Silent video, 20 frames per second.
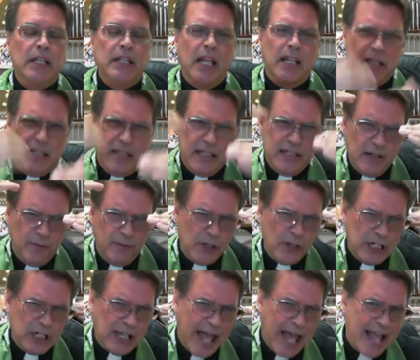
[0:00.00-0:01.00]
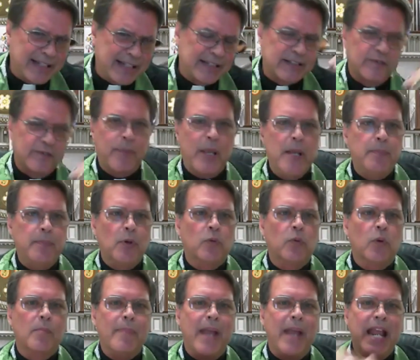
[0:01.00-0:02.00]
That the different classes of people
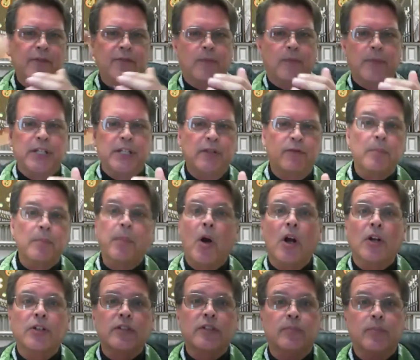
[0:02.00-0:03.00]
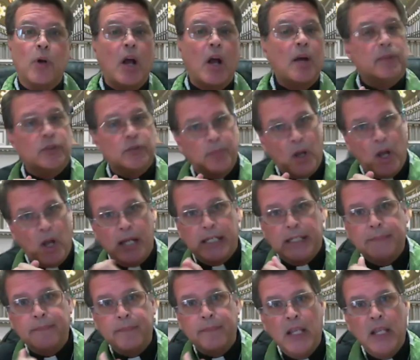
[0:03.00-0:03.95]
were made from the different parts of Brahma's body.